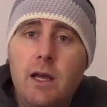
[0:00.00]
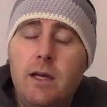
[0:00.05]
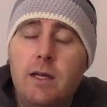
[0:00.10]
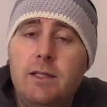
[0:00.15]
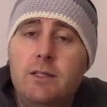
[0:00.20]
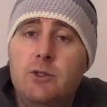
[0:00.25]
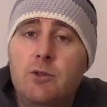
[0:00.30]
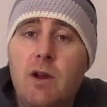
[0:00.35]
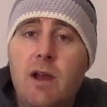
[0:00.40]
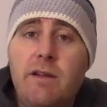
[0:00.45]

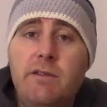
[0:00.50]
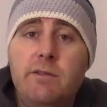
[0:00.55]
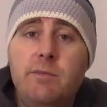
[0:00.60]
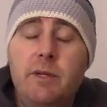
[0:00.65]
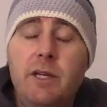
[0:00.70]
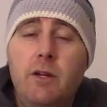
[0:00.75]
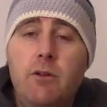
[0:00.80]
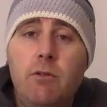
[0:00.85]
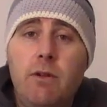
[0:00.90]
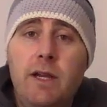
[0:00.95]
It drives
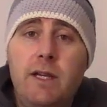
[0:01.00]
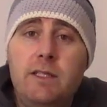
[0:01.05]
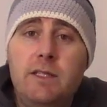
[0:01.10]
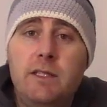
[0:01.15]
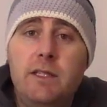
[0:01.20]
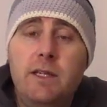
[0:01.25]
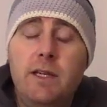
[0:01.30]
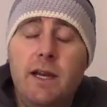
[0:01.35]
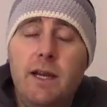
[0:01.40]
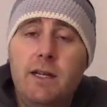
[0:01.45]
me
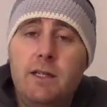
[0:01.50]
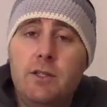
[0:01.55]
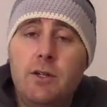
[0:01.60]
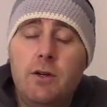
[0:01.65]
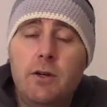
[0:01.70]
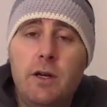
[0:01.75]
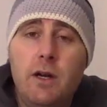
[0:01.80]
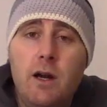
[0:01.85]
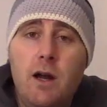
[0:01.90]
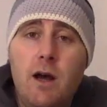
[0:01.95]
crazy. I
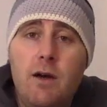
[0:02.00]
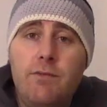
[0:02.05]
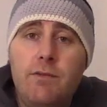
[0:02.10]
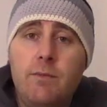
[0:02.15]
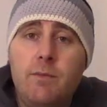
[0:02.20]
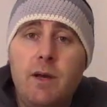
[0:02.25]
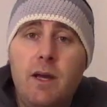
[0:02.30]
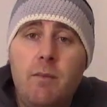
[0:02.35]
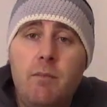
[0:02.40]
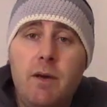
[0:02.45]
turn it off in
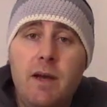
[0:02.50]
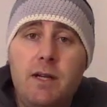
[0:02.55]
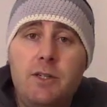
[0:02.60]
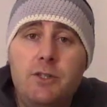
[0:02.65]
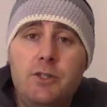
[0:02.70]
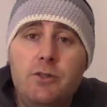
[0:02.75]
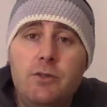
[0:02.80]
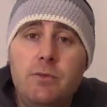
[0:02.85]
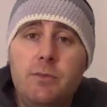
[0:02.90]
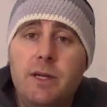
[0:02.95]
my
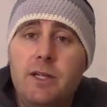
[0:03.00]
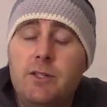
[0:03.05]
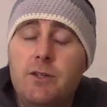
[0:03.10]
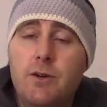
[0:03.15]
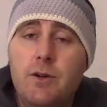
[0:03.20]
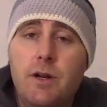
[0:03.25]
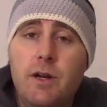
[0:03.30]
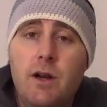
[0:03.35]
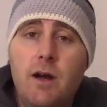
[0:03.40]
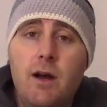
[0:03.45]
bedroom. I
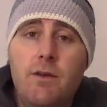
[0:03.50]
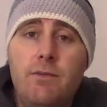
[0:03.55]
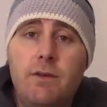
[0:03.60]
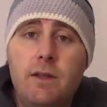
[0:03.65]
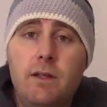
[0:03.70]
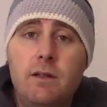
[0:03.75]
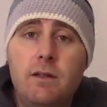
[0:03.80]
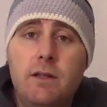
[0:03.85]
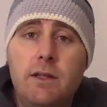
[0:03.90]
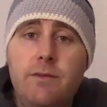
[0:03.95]
turn it off in
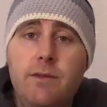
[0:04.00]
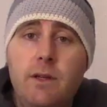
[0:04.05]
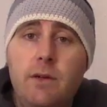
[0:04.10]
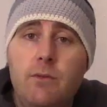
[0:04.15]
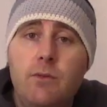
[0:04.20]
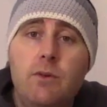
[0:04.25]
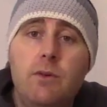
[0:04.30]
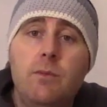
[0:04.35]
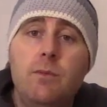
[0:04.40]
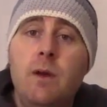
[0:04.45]
the living
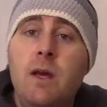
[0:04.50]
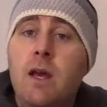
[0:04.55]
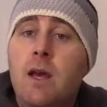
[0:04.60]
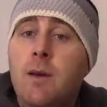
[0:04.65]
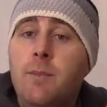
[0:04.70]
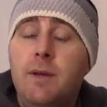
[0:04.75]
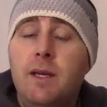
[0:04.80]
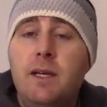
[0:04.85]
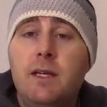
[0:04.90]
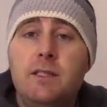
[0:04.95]
room
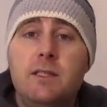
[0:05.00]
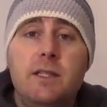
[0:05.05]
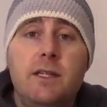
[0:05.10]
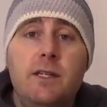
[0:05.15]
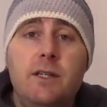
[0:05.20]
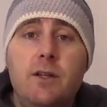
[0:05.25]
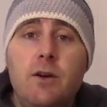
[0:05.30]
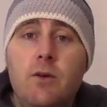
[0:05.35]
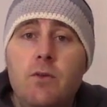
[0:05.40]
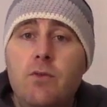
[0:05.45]
because I
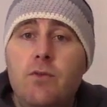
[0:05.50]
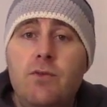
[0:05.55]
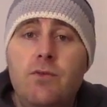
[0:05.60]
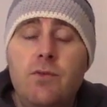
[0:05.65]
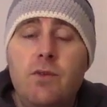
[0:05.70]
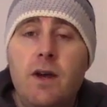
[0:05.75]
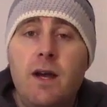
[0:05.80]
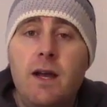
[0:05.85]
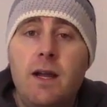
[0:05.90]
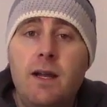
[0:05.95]
don't
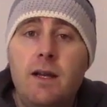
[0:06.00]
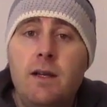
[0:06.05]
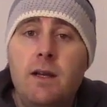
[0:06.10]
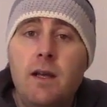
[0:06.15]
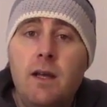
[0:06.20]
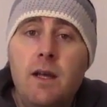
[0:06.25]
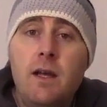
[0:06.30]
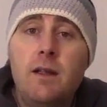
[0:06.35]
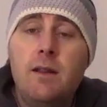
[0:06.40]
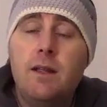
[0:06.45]
find
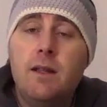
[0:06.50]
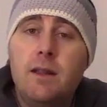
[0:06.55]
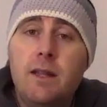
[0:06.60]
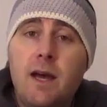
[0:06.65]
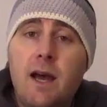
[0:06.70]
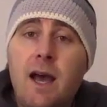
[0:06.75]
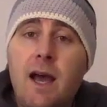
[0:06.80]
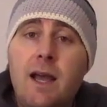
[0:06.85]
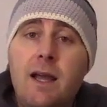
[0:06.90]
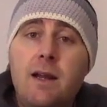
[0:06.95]
that the
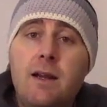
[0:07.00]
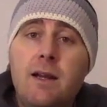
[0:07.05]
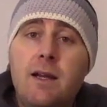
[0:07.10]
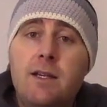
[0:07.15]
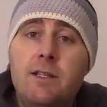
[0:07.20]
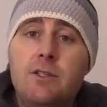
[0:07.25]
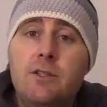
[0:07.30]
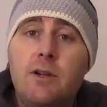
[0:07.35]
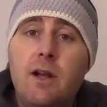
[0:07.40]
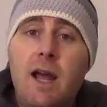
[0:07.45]

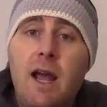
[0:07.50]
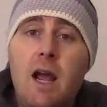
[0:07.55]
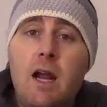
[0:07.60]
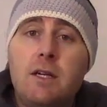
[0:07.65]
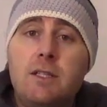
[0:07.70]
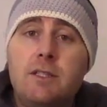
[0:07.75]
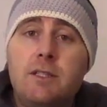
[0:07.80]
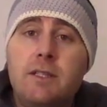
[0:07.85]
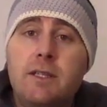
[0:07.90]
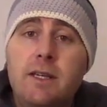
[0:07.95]
ionizer
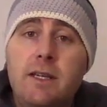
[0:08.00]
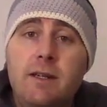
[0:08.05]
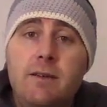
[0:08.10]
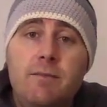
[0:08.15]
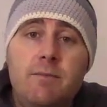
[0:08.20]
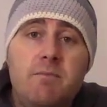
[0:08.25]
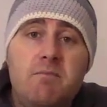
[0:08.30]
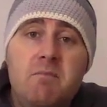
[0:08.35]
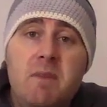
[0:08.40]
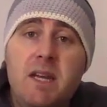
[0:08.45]

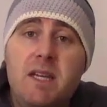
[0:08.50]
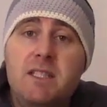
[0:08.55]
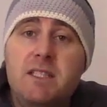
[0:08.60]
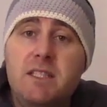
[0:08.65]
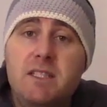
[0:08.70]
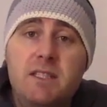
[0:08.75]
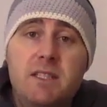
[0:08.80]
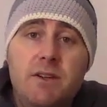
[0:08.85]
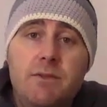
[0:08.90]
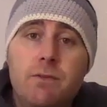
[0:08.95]
actually makes
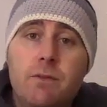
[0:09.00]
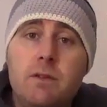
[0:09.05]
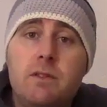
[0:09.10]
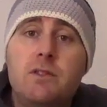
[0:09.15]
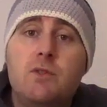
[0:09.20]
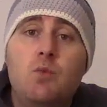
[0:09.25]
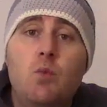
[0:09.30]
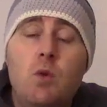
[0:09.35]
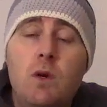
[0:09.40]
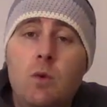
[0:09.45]
a
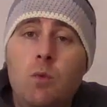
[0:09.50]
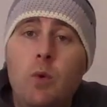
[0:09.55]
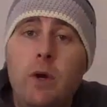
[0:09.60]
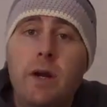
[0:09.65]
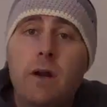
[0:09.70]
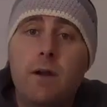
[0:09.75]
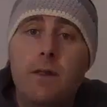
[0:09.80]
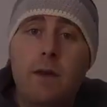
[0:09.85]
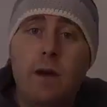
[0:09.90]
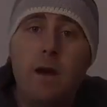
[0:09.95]
difference one way
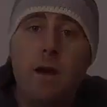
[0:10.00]
or the